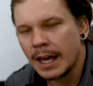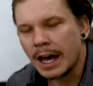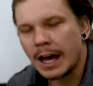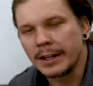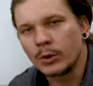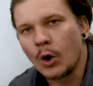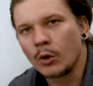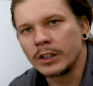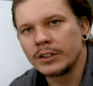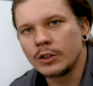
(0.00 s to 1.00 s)
Uh, you
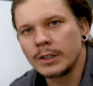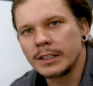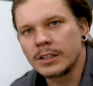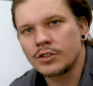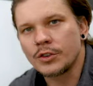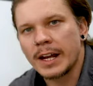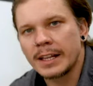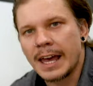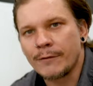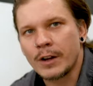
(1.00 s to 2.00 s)
only do need to
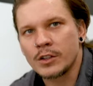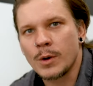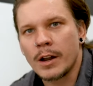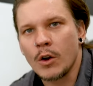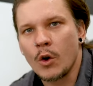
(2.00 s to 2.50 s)
drain that freshwater